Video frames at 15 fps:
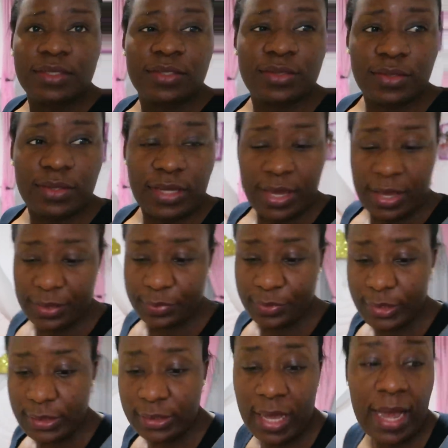So yeah,
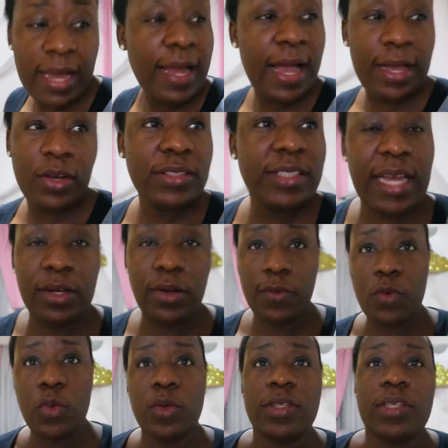I got tired
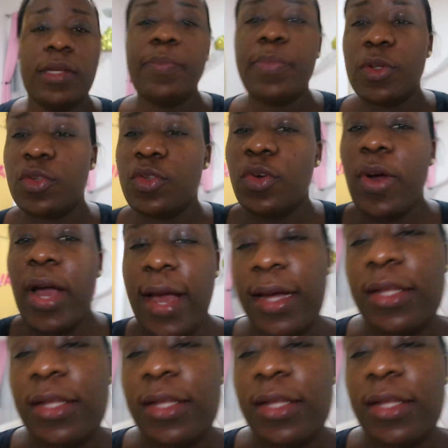of co-sleeping, so I